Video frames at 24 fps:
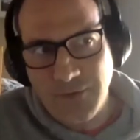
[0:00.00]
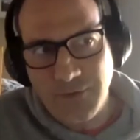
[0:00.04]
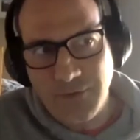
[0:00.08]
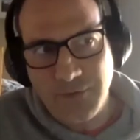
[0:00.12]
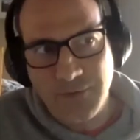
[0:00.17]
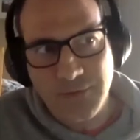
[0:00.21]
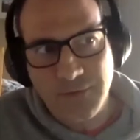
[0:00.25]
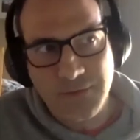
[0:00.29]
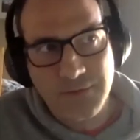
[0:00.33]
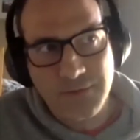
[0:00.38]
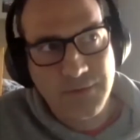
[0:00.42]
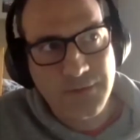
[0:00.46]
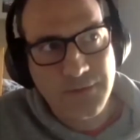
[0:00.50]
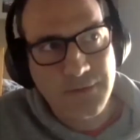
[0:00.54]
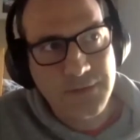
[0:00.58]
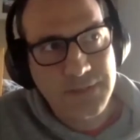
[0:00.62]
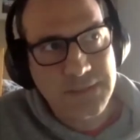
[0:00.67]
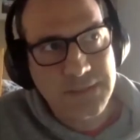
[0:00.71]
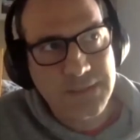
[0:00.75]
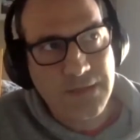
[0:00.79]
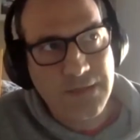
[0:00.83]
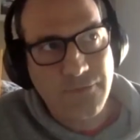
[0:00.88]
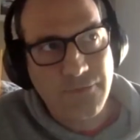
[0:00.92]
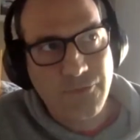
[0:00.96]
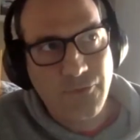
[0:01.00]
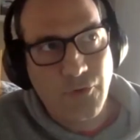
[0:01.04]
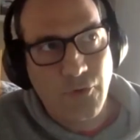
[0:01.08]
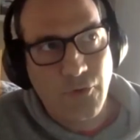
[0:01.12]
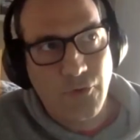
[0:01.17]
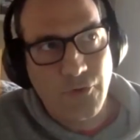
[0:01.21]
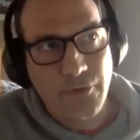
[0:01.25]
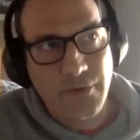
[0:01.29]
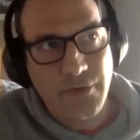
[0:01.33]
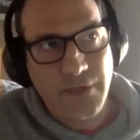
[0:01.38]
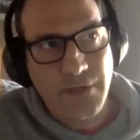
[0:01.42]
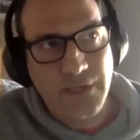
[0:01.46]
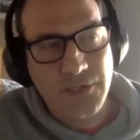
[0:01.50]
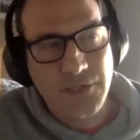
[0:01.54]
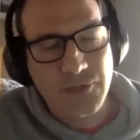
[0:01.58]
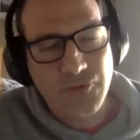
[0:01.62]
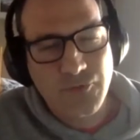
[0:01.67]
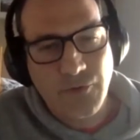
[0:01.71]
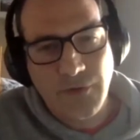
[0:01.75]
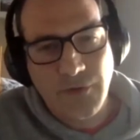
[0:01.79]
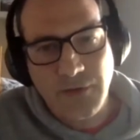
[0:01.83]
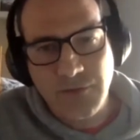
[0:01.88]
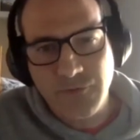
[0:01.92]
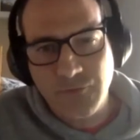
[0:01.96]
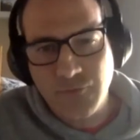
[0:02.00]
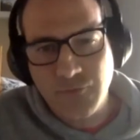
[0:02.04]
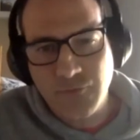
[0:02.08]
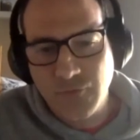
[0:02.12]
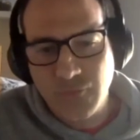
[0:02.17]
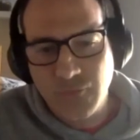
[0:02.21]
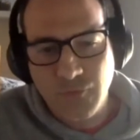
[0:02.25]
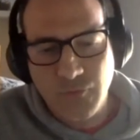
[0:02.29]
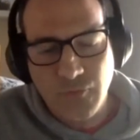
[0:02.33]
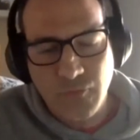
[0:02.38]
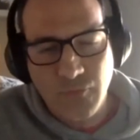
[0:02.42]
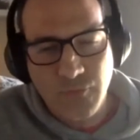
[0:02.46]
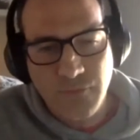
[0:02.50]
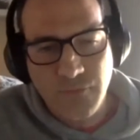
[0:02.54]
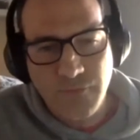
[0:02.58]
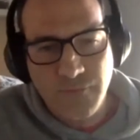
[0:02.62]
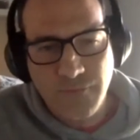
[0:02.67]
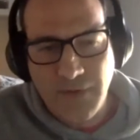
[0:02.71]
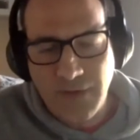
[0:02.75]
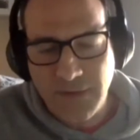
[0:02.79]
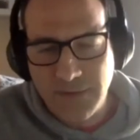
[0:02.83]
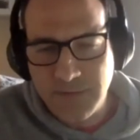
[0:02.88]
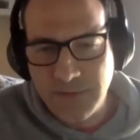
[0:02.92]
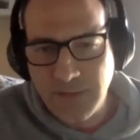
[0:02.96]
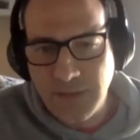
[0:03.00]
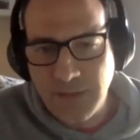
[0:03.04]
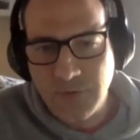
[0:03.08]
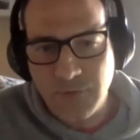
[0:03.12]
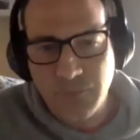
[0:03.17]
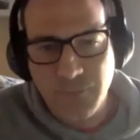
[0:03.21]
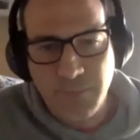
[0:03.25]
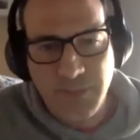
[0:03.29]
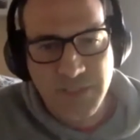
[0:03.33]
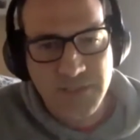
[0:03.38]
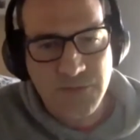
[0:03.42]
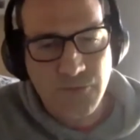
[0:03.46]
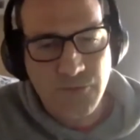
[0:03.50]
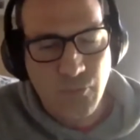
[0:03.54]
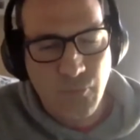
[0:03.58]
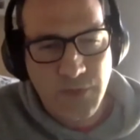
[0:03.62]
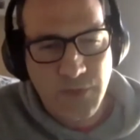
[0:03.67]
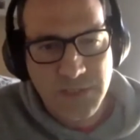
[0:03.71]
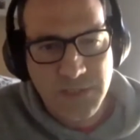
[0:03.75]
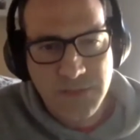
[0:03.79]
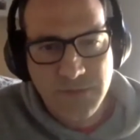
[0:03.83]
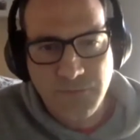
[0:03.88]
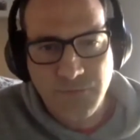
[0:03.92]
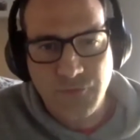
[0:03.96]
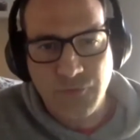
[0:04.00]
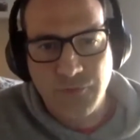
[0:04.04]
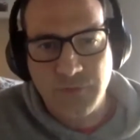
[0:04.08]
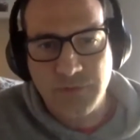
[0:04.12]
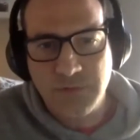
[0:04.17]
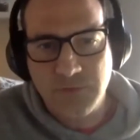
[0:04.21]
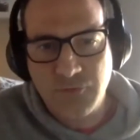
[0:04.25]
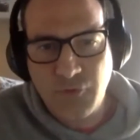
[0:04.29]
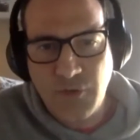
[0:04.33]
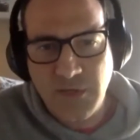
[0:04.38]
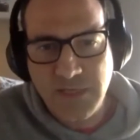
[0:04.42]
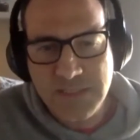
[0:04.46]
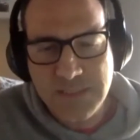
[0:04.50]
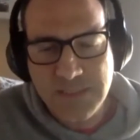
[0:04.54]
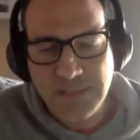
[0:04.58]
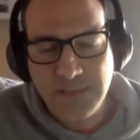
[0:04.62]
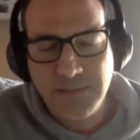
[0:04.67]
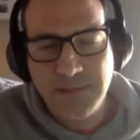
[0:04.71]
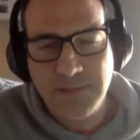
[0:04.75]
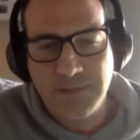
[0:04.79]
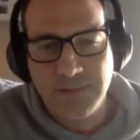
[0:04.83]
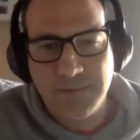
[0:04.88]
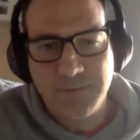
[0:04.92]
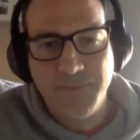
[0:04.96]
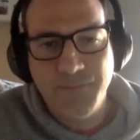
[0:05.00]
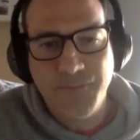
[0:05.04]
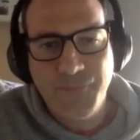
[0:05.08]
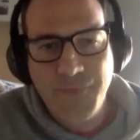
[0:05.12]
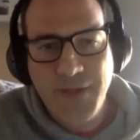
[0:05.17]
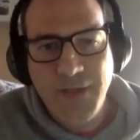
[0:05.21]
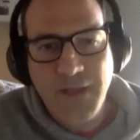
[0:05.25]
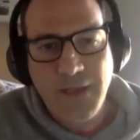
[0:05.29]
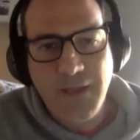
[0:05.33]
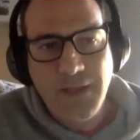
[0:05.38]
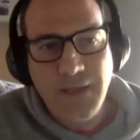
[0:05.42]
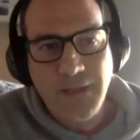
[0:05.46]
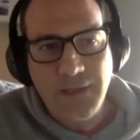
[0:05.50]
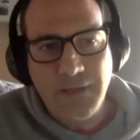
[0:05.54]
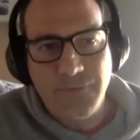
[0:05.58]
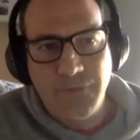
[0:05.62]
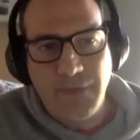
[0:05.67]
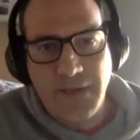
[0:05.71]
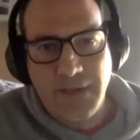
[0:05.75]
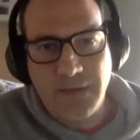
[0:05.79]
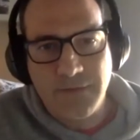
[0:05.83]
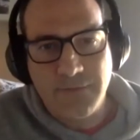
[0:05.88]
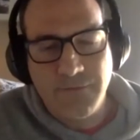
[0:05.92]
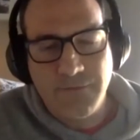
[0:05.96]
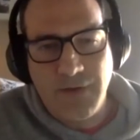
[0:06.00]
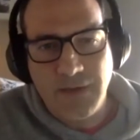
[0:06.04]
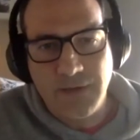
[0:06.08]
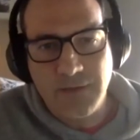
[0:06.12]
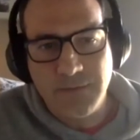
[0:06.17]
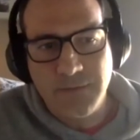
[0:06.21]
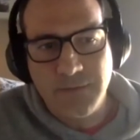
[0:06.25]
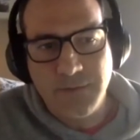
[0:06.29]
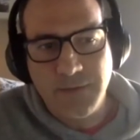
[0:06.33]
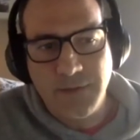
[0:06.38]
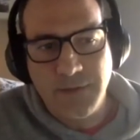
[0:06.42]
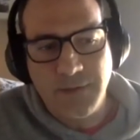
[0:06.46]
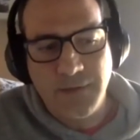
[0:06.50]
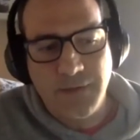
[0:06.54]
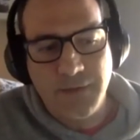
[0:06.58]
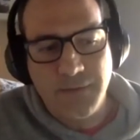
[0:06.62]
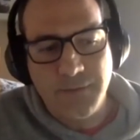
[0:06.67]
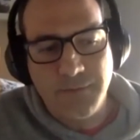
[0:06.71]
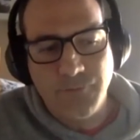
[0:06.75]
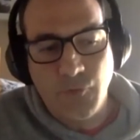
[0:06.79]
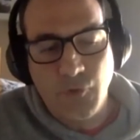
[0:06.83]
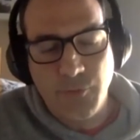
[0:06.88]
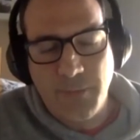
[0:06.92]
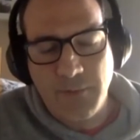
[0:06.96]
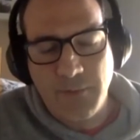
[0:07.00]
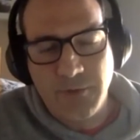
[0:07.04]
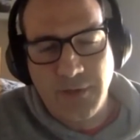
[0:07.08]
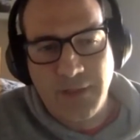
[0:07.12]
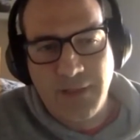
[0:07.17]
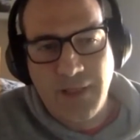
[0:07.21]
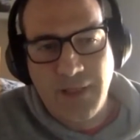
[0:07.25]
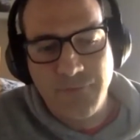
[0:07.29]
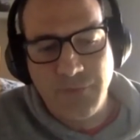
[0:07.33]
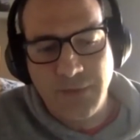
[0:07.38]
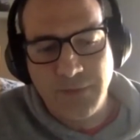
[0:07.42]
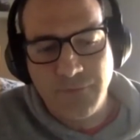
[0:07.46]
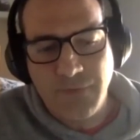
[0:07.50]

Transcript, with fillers: you know, that are on this, you know, right now in South Korea trying to find out better ways of doing tracing and if they can find uh, more people that have been infected.